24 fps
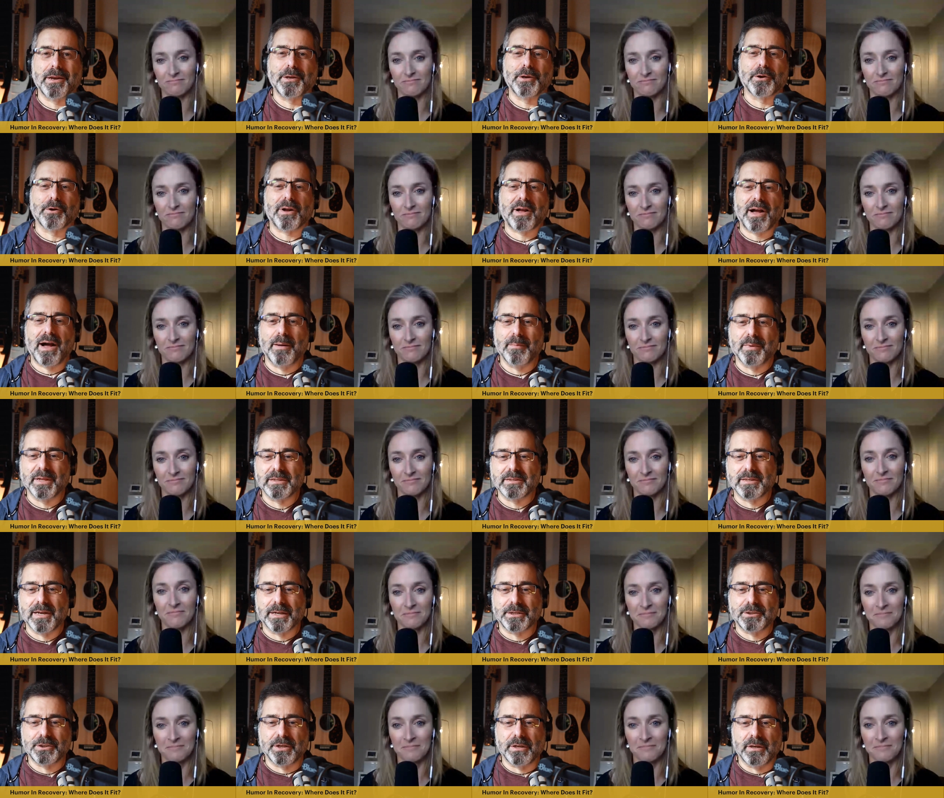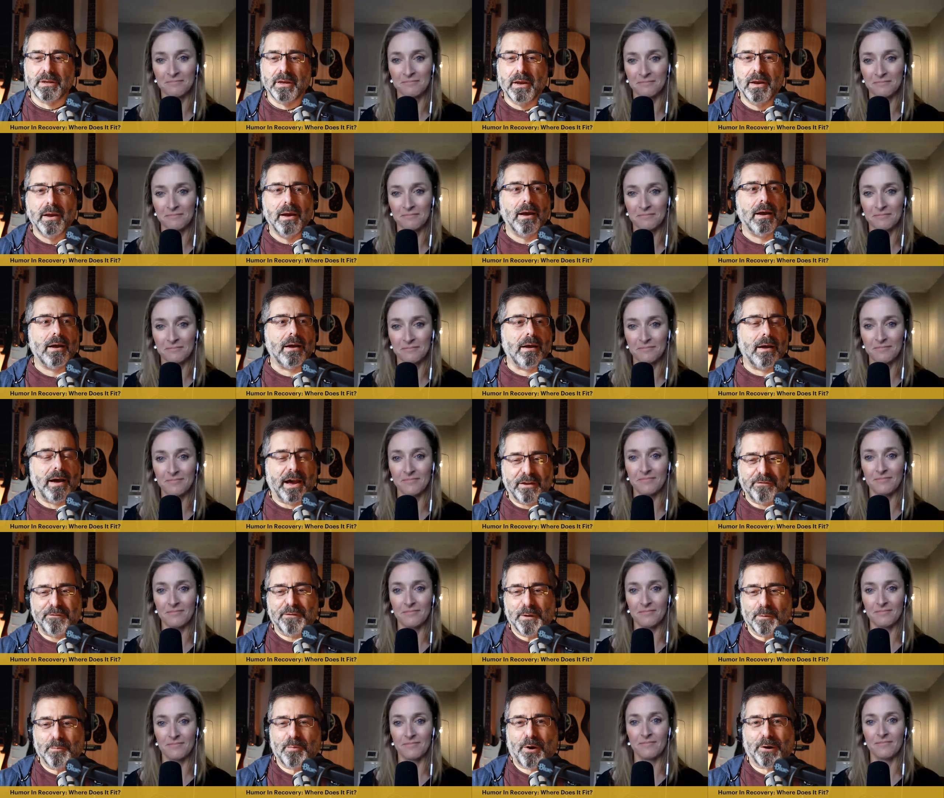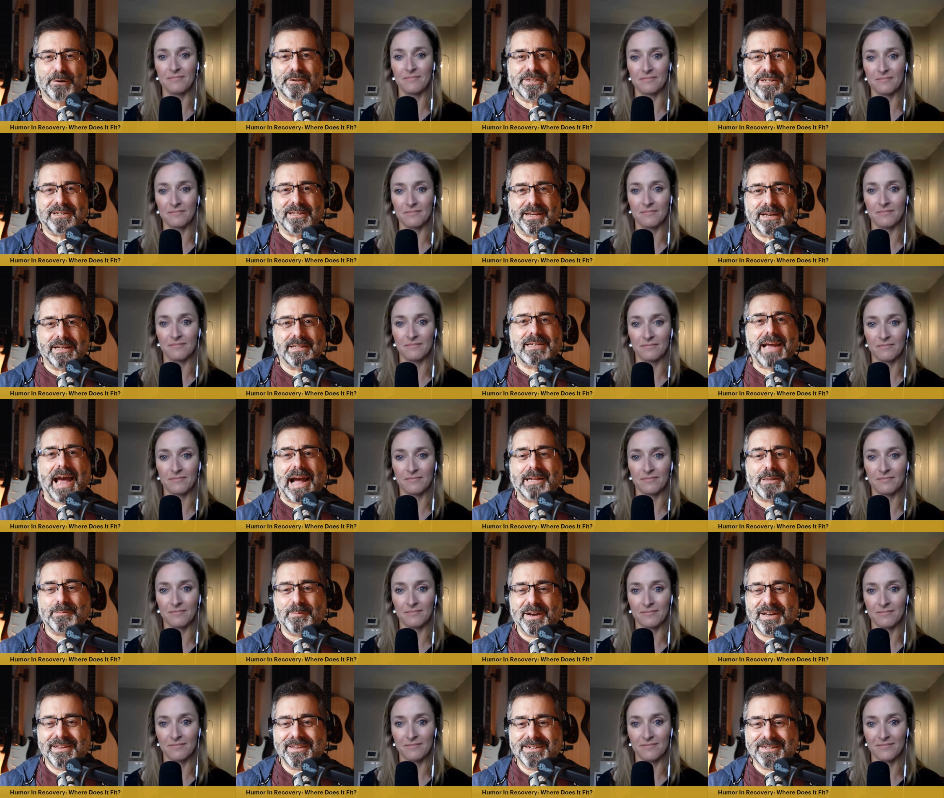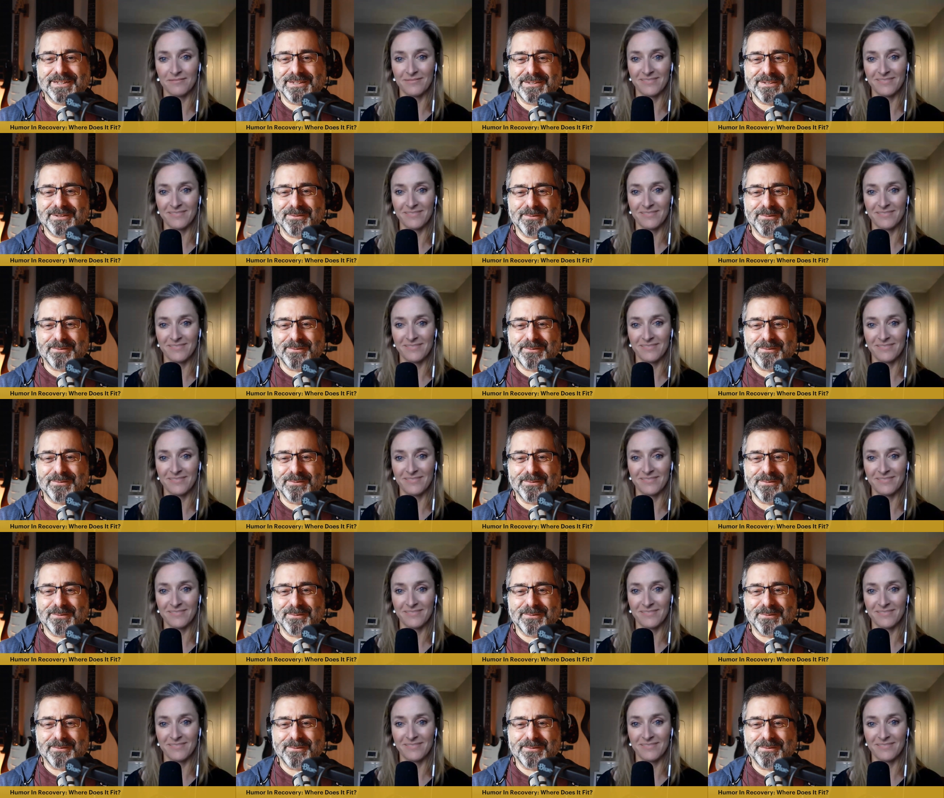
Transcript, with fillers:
Speaker 1: in your comment section, I feel personally attacked by this?